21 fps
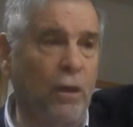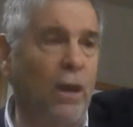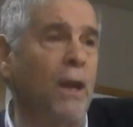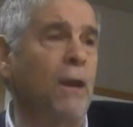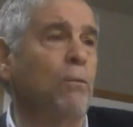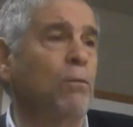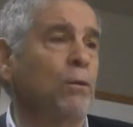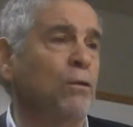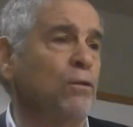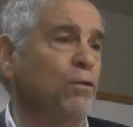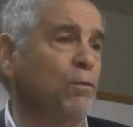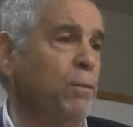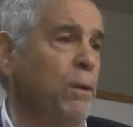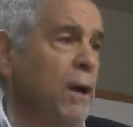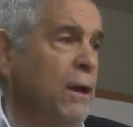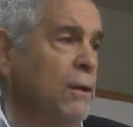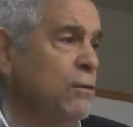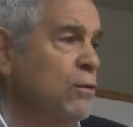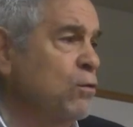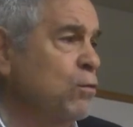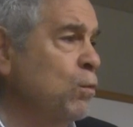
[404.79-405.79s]
a
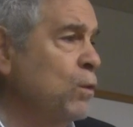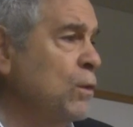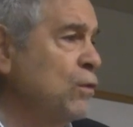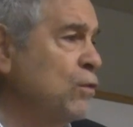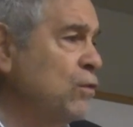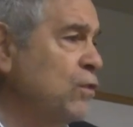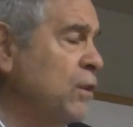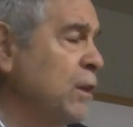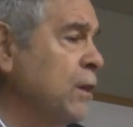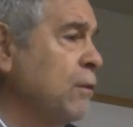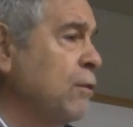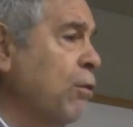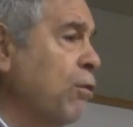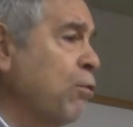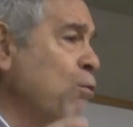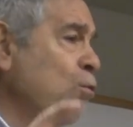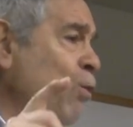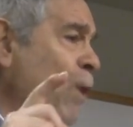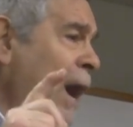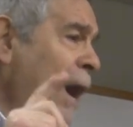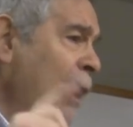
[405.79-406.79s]
response. We see it
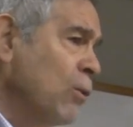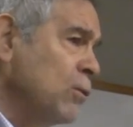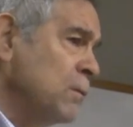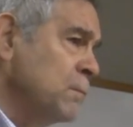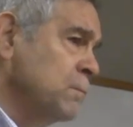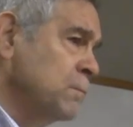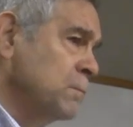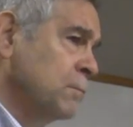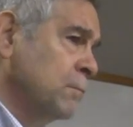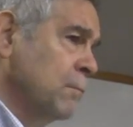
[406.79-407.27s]
throughout.